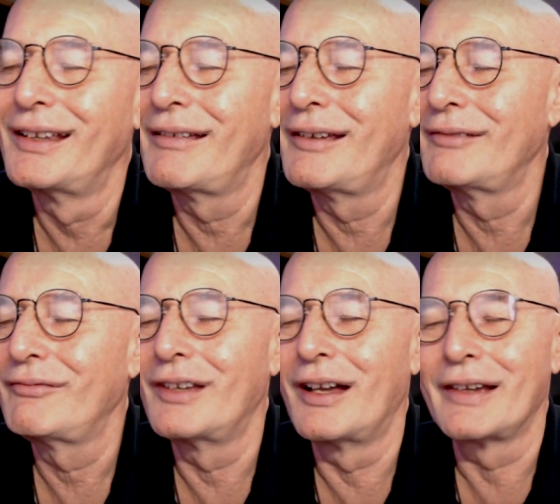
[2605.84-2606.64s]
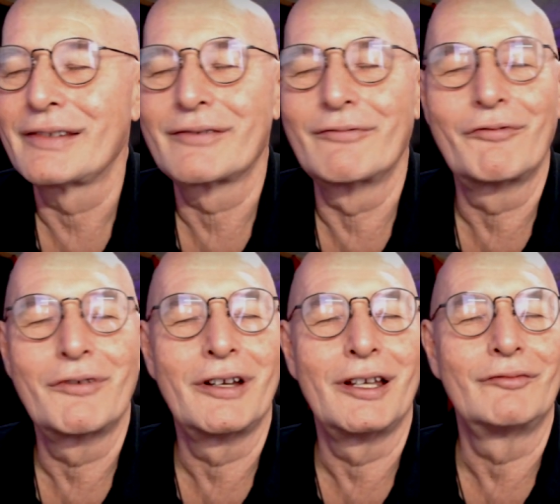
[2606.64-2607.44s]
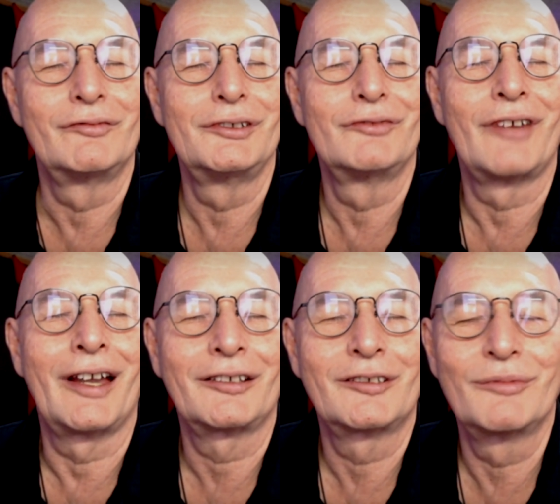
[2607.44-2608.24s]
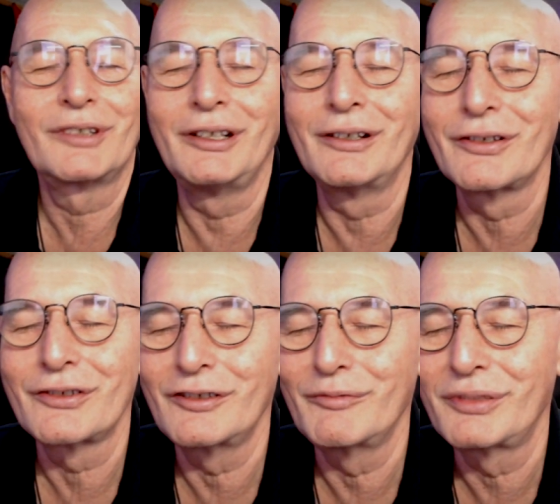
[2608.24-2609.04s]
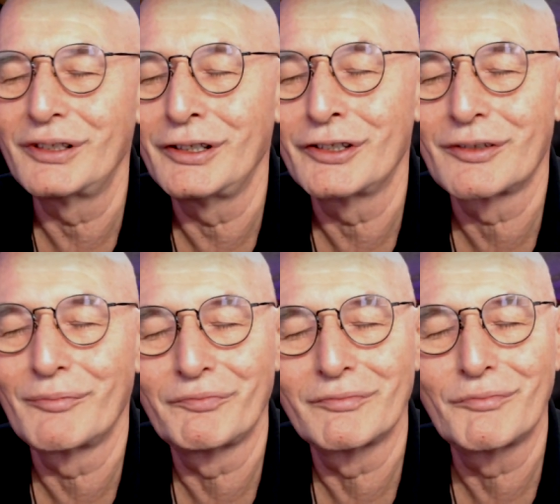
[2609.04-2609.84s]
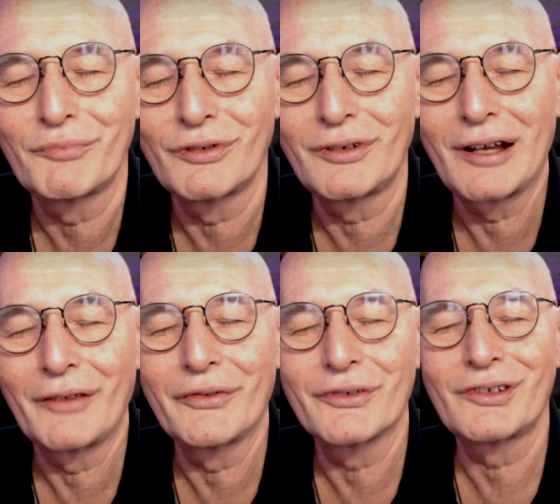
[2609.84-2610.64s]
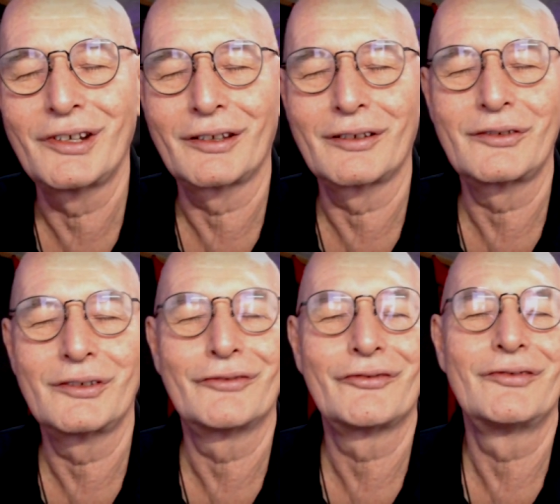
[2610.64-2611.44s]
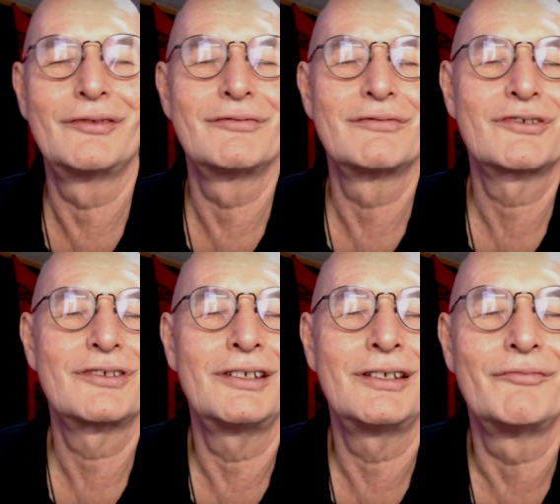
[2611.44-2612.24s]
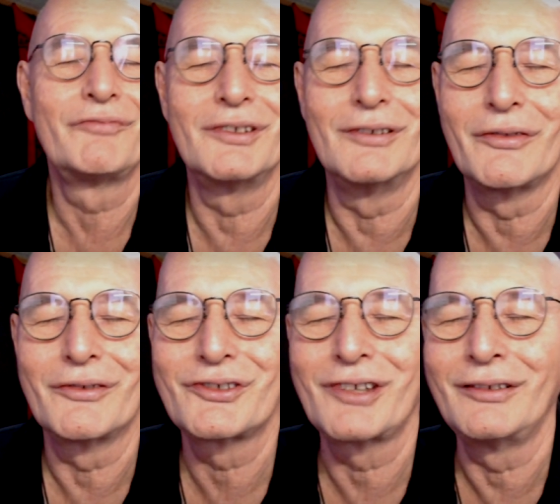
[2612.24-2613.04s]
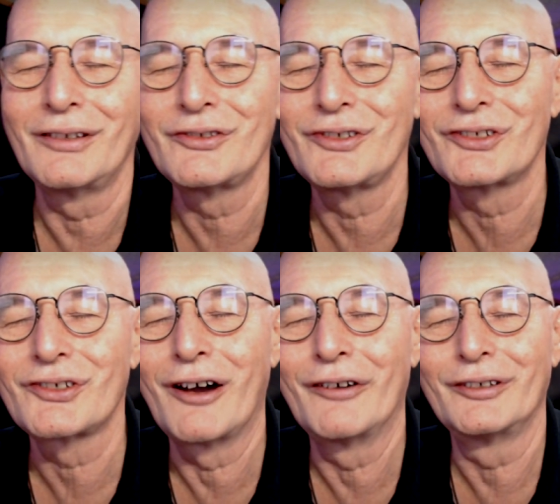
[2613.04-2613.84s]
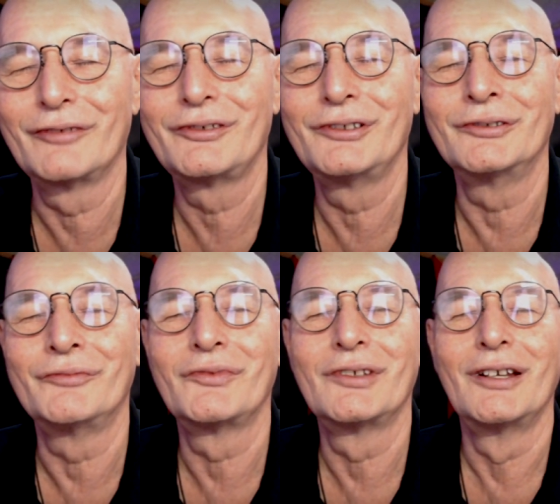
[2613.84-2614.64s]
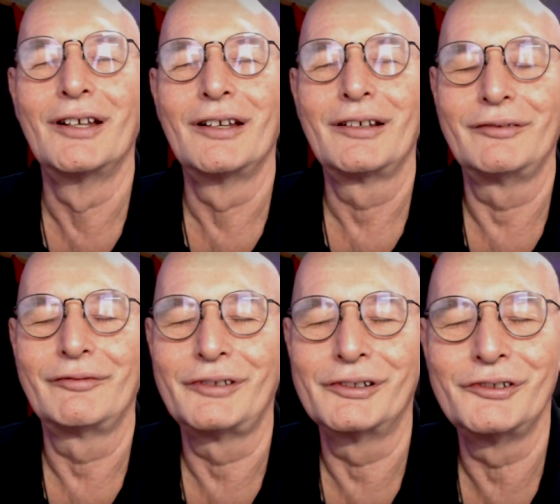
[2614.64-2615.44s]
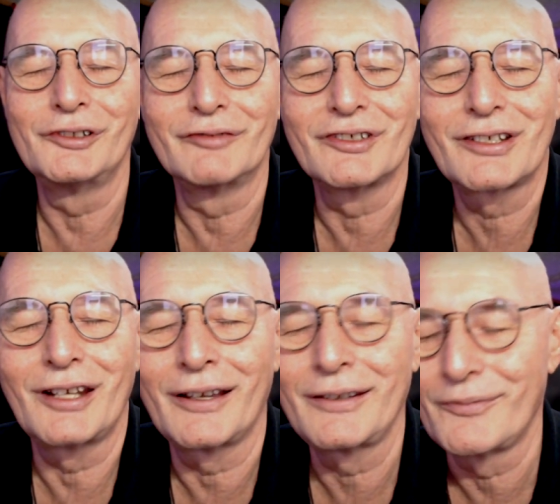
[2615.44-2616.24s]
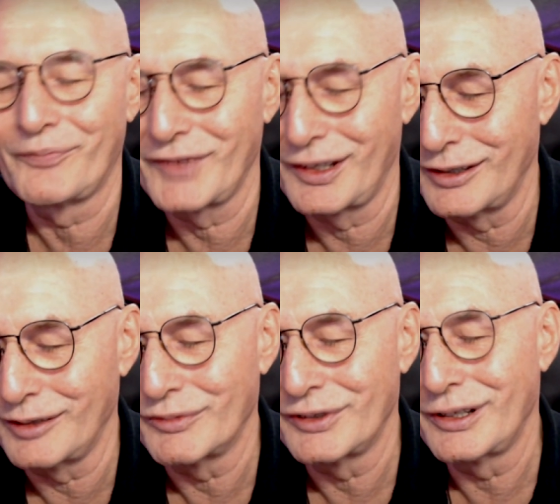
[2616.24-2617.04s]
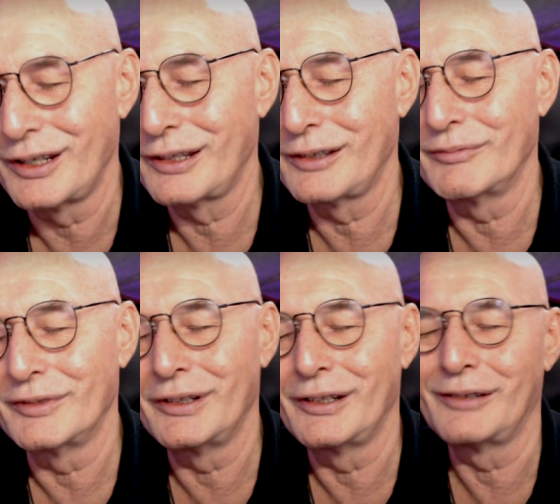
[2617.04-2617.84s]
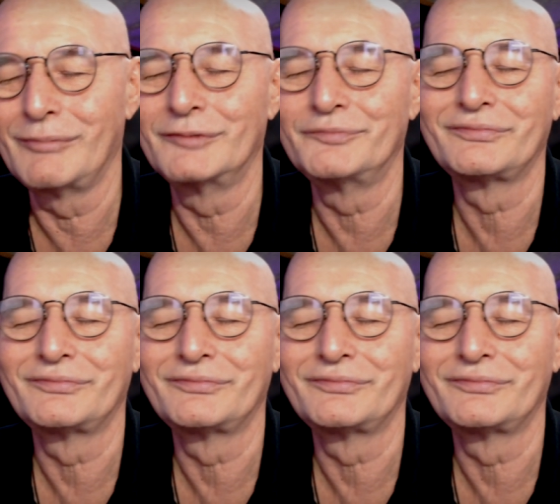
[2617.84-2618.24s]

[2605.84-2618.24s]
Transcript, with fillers: And we asked for heavenly vacuum cleaners to please pull out this negative chi, you know, those energies out of you and fill you with light. Amen, amen, amen.